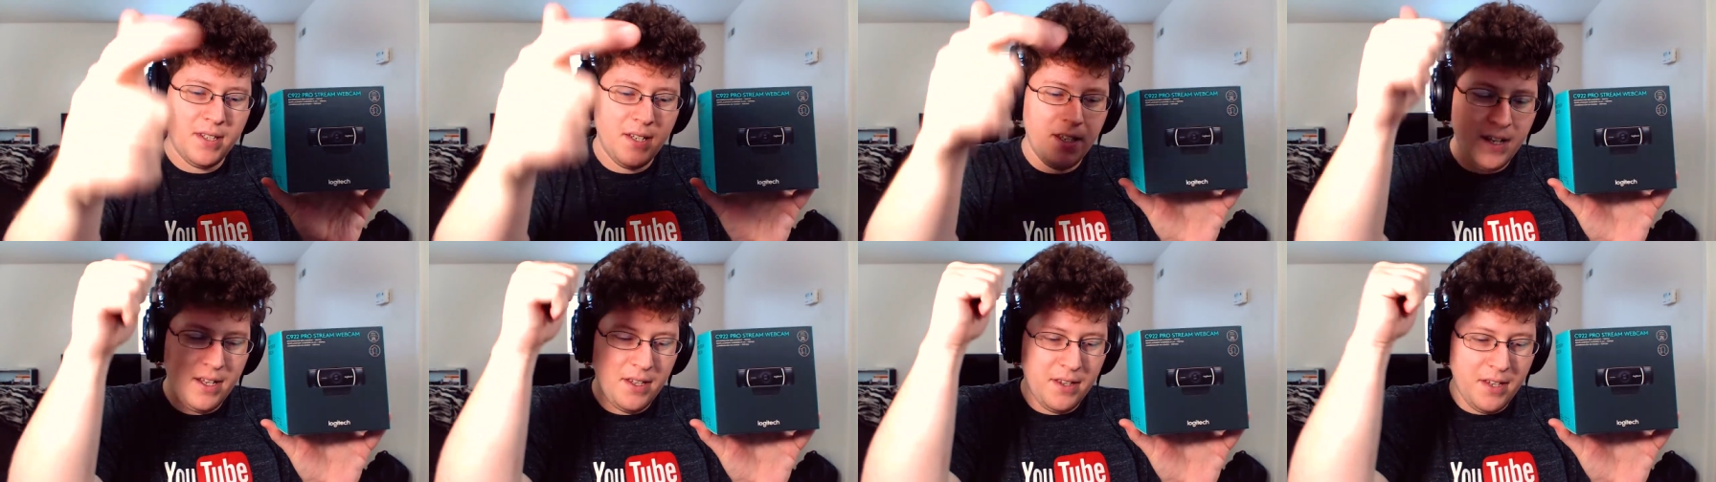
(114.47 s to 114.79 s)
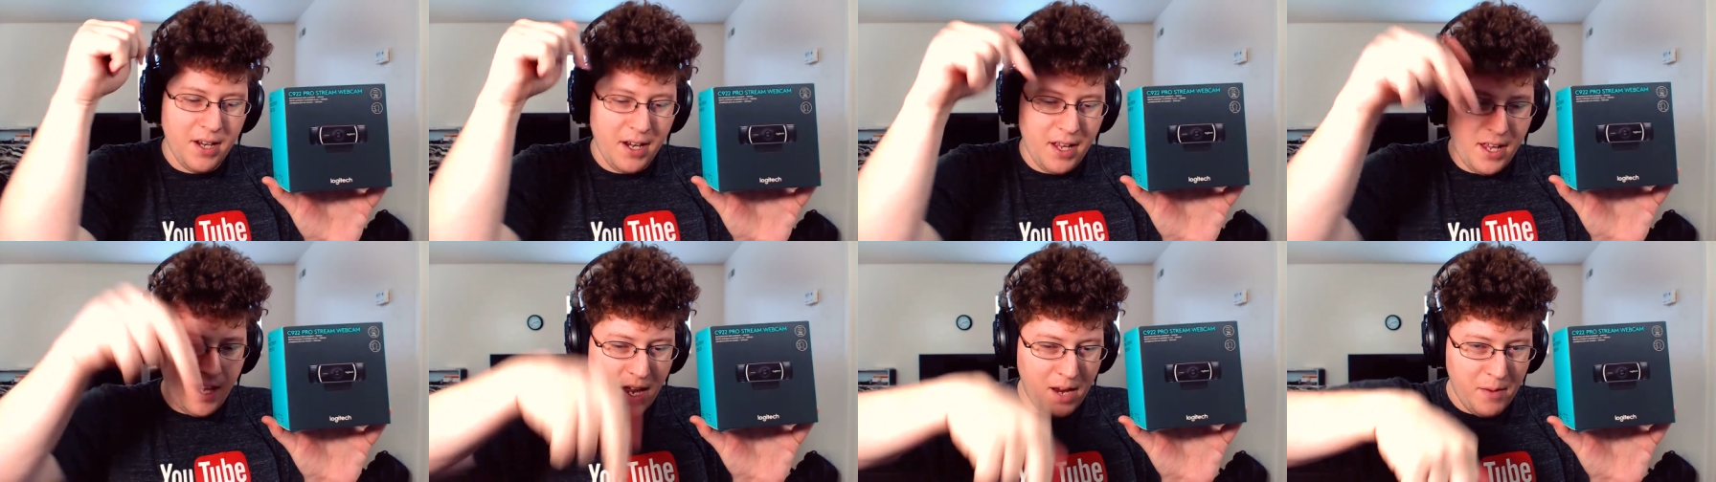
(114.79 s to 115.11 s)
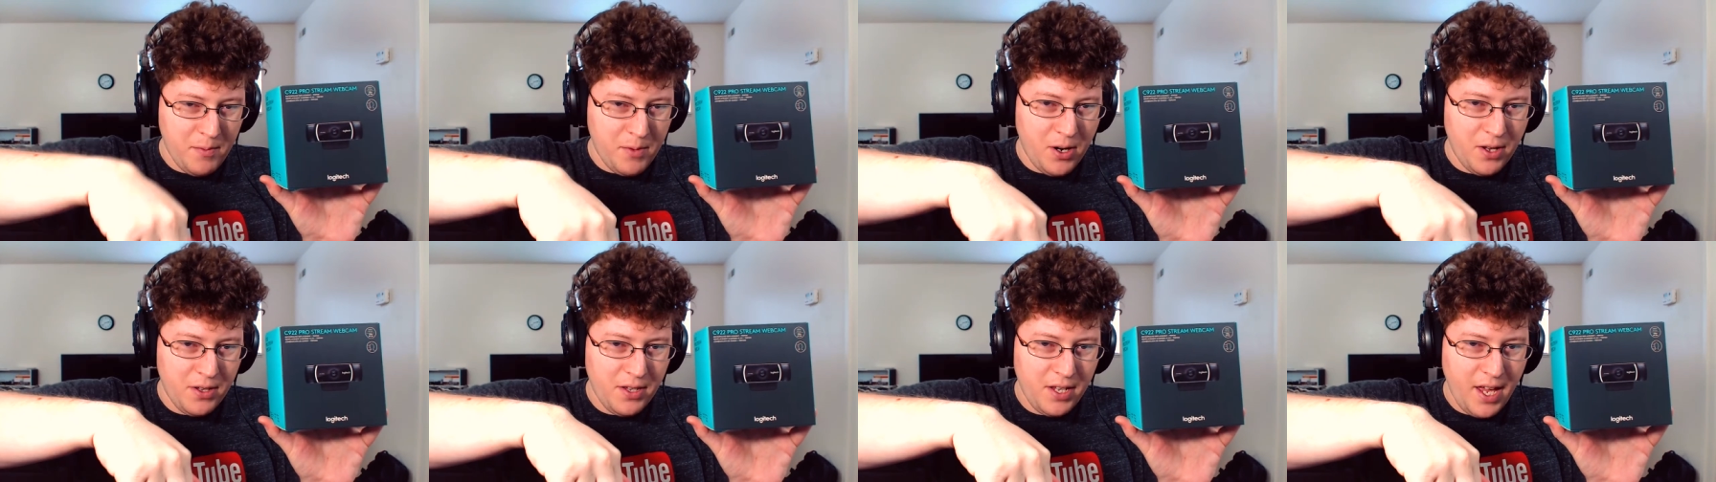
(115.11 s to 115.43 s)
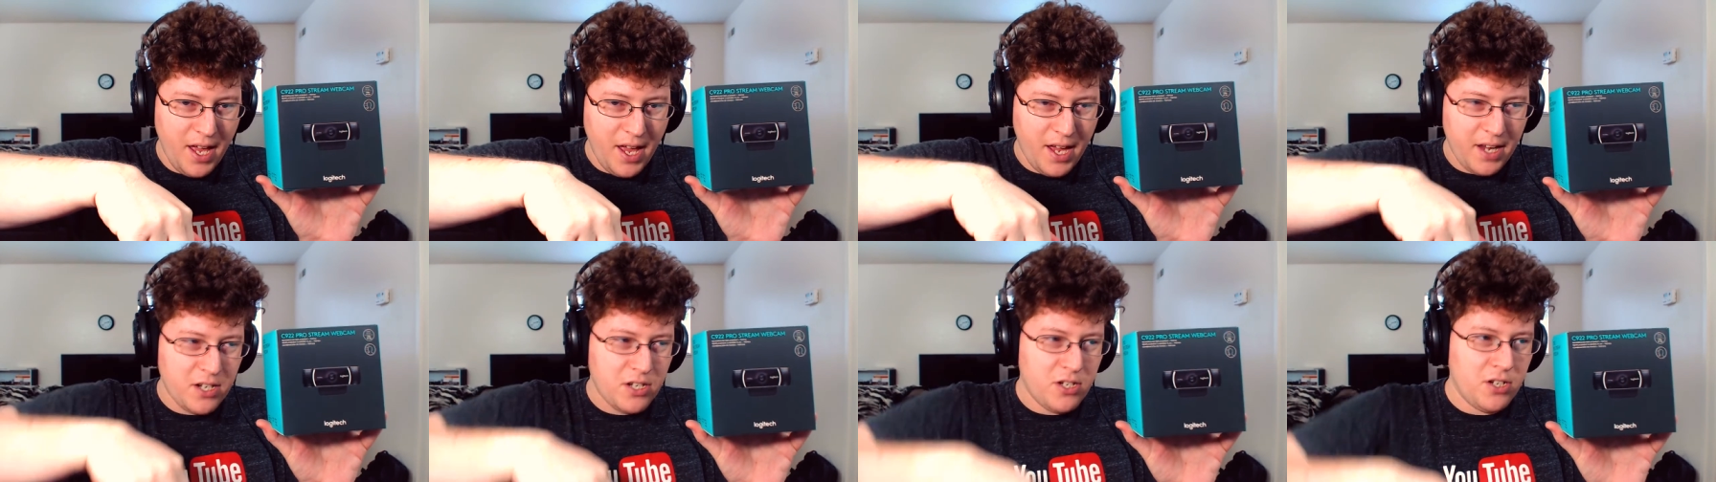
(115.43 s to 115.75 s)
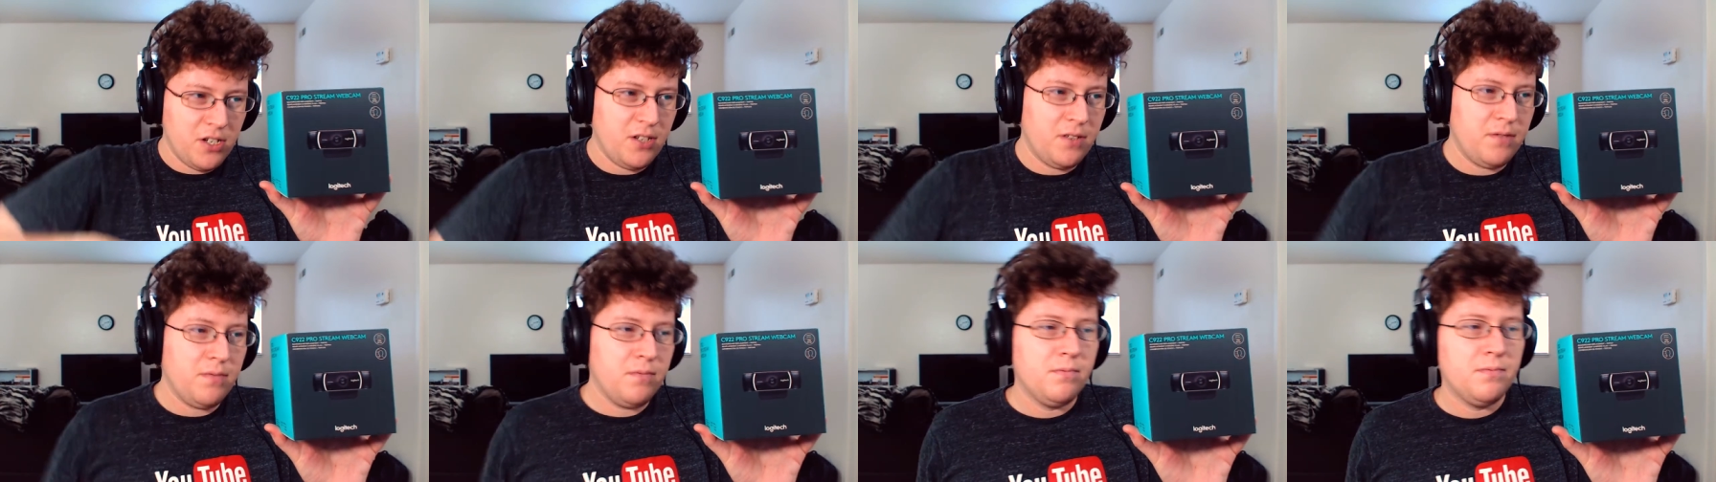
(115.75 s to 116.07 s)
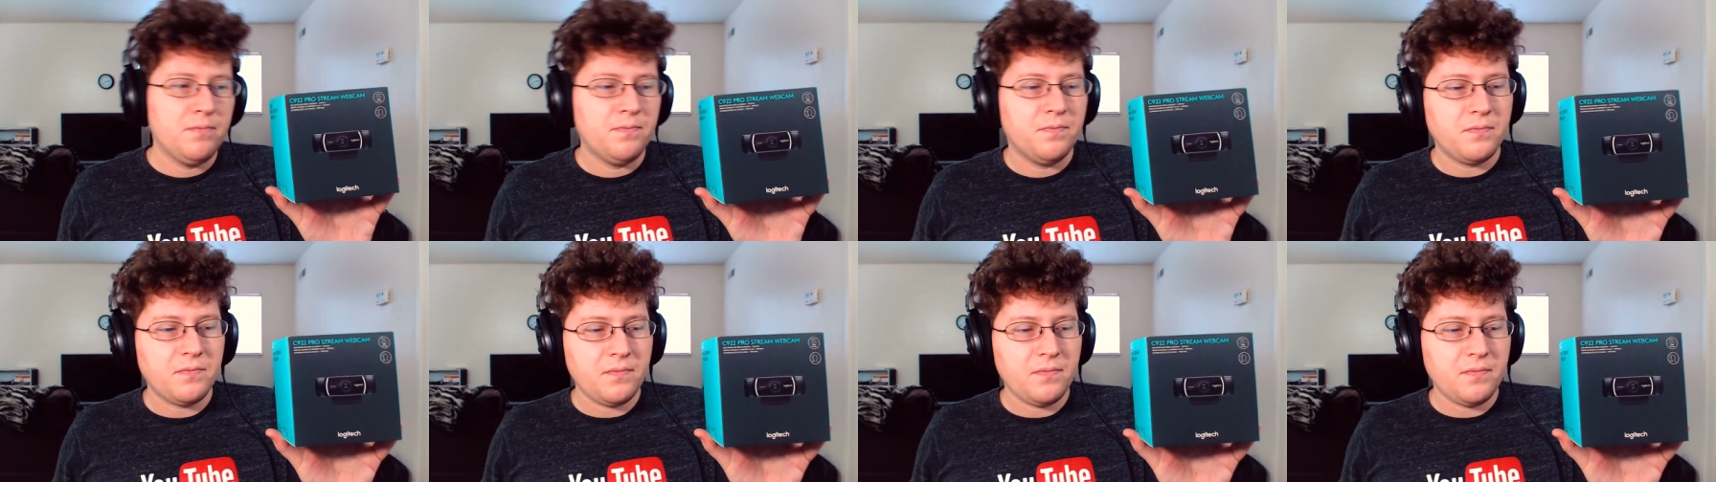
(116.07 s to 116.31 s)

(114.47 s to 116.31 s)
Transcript: and then a camera on the action,